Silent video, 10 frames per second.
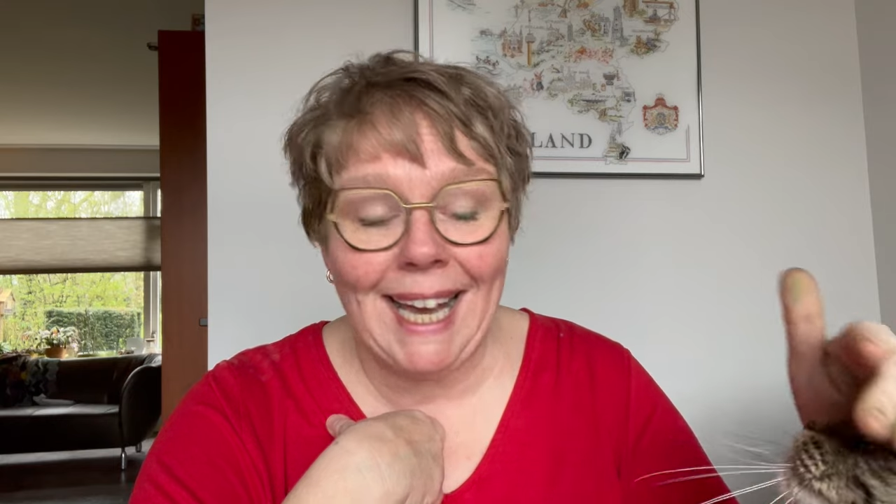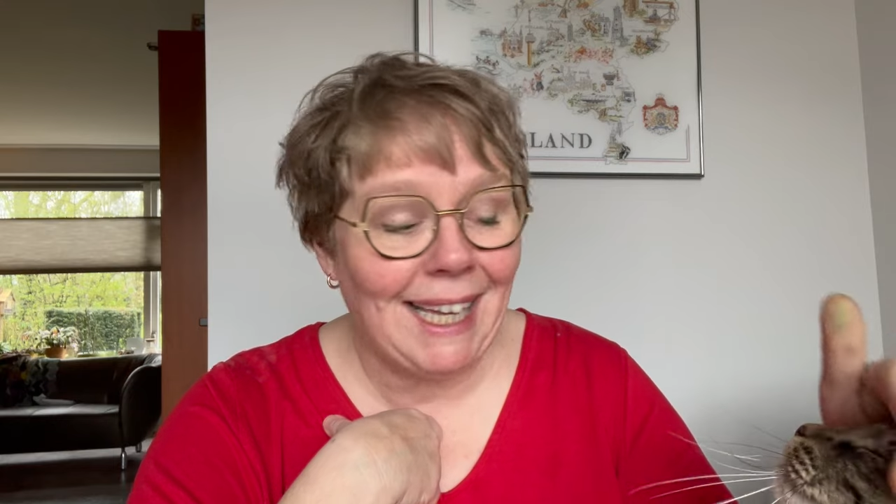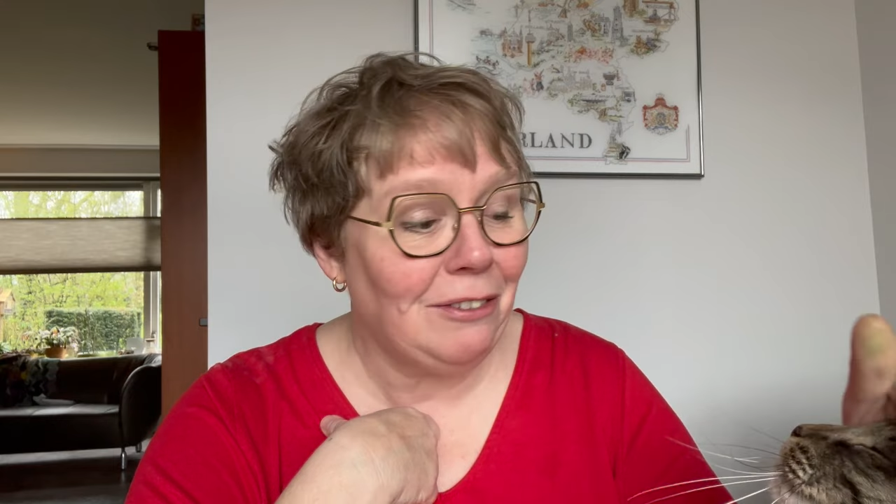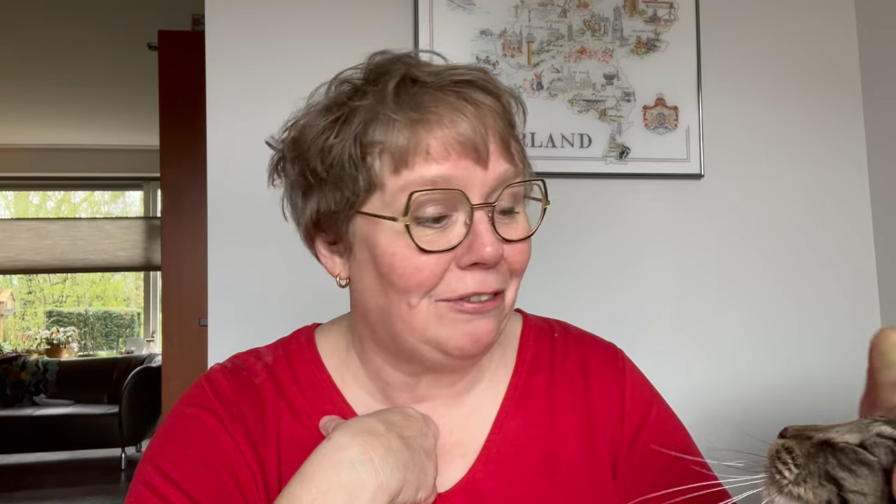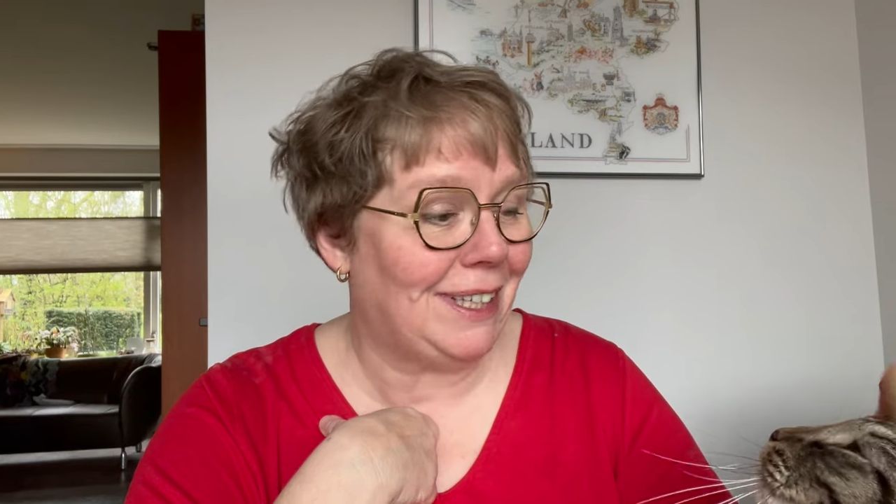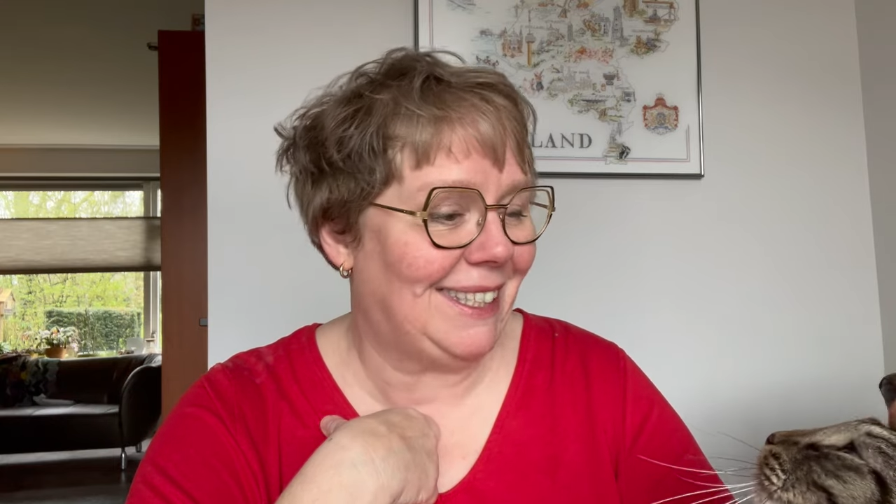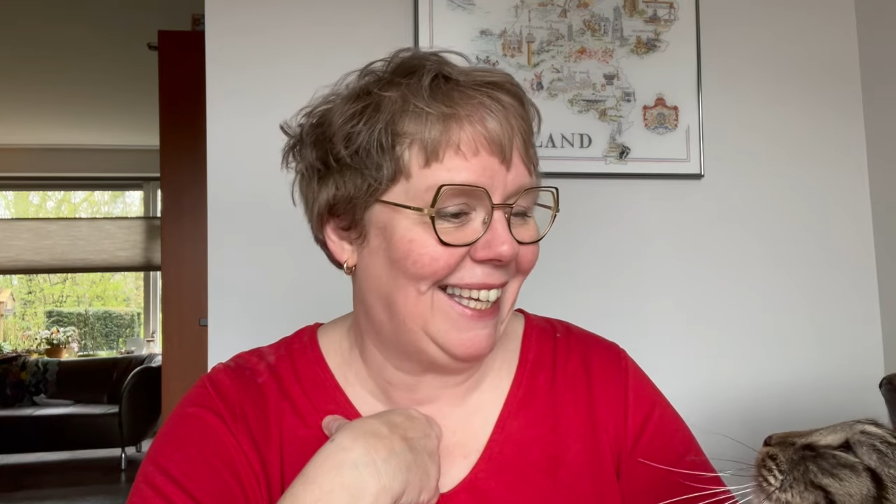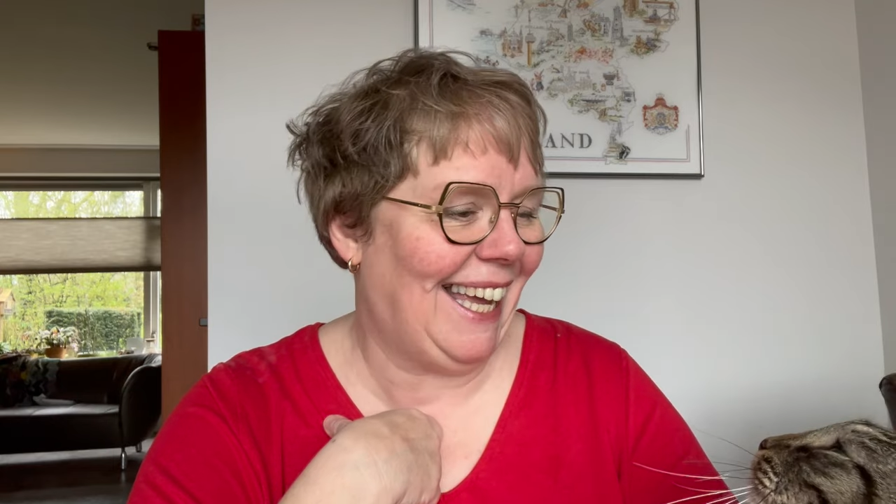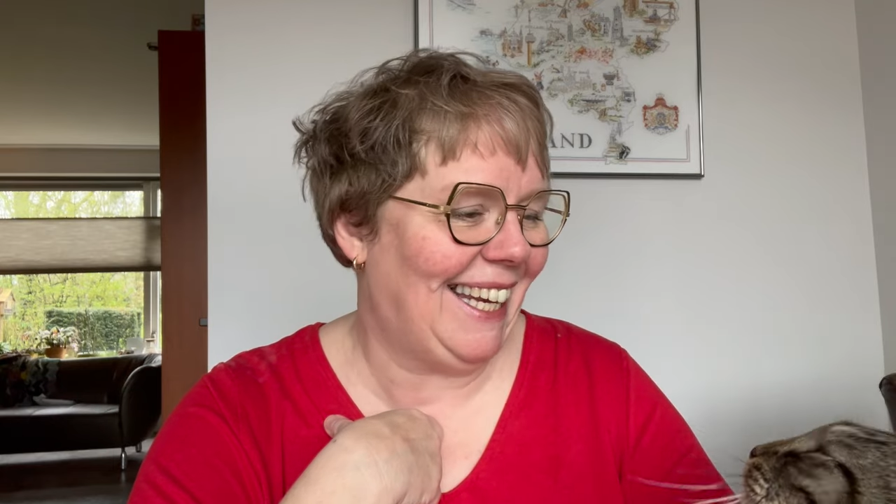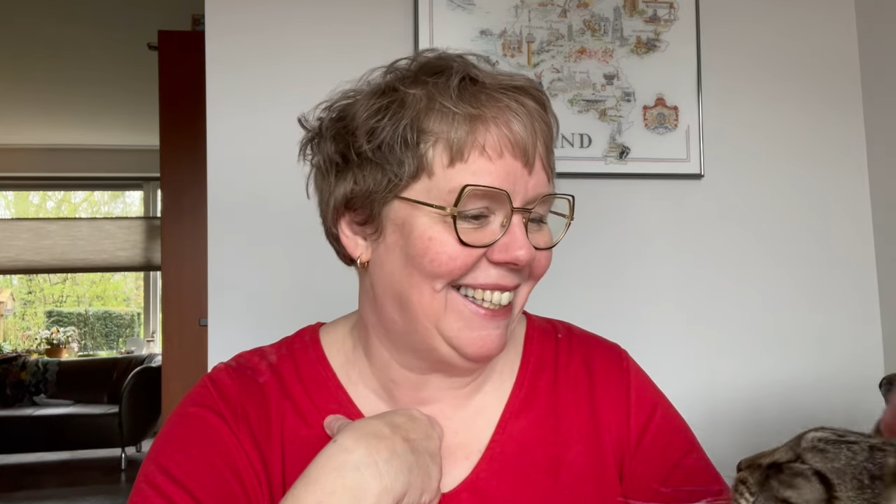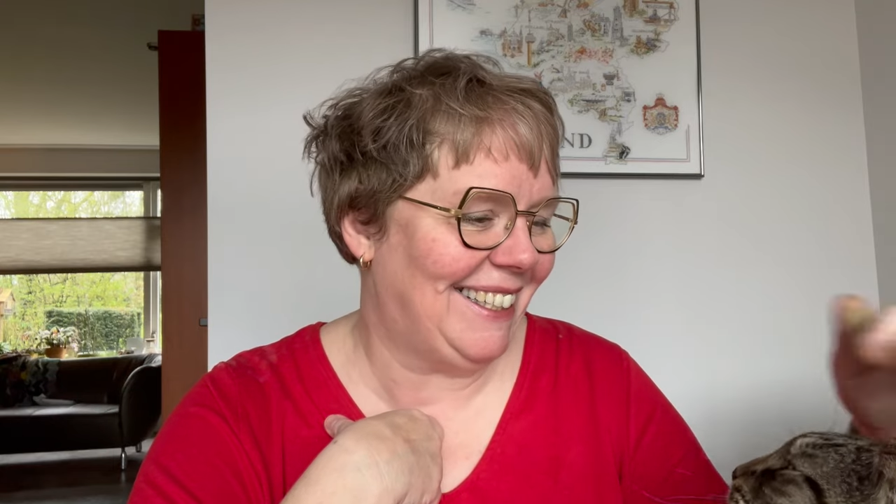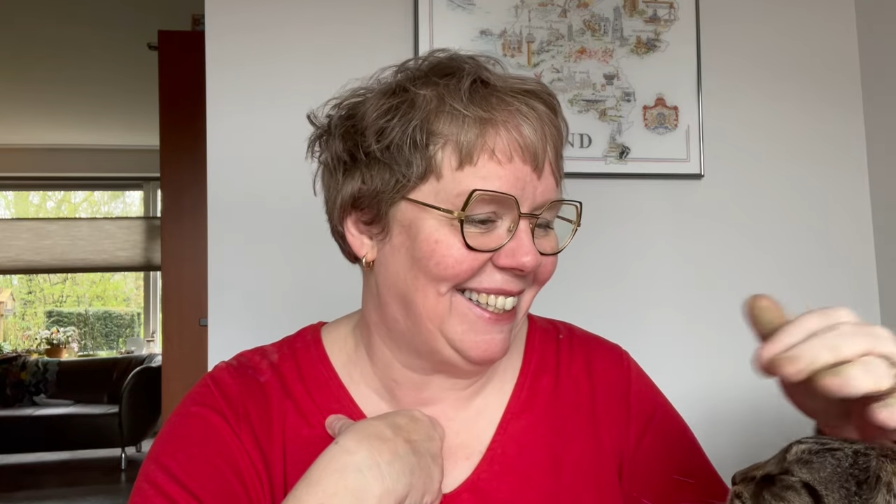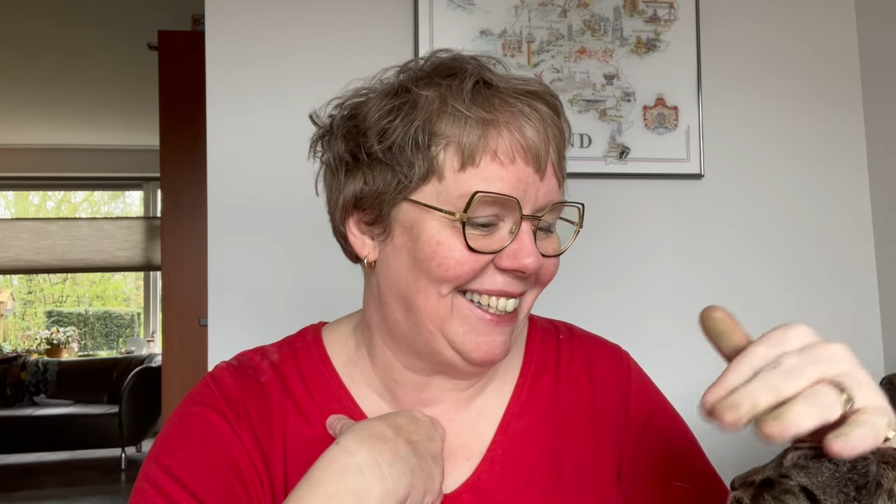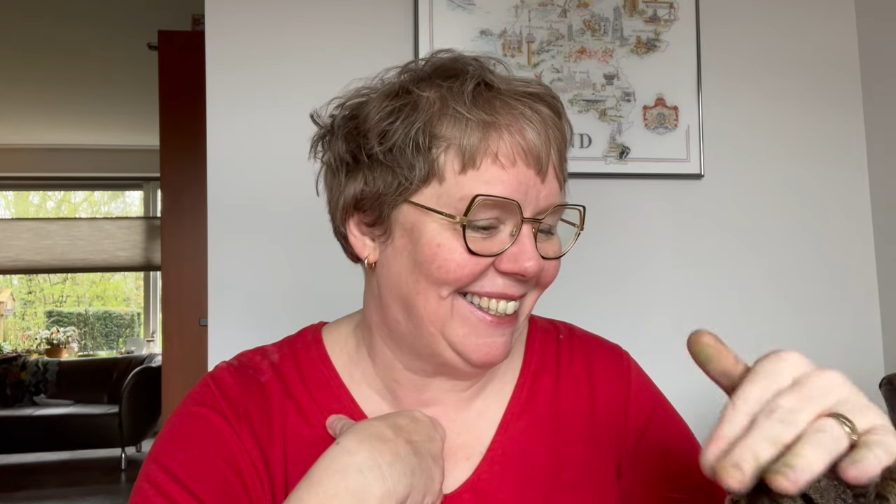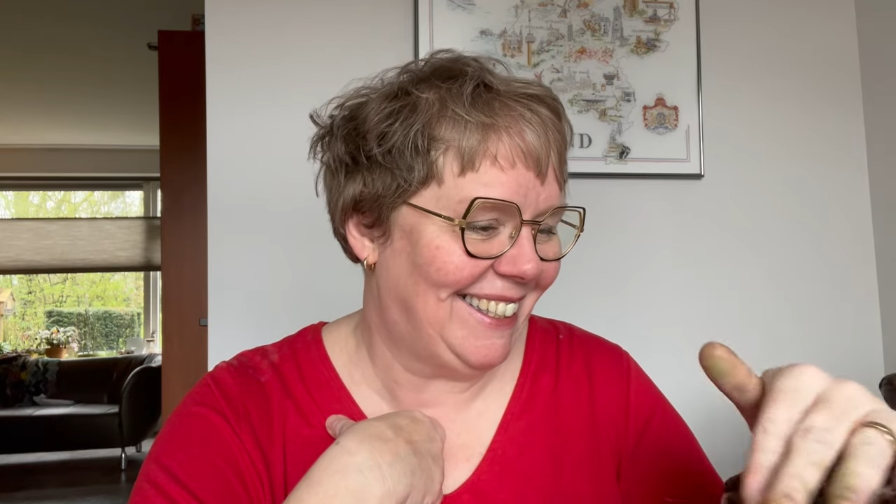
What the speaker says: advent calendar.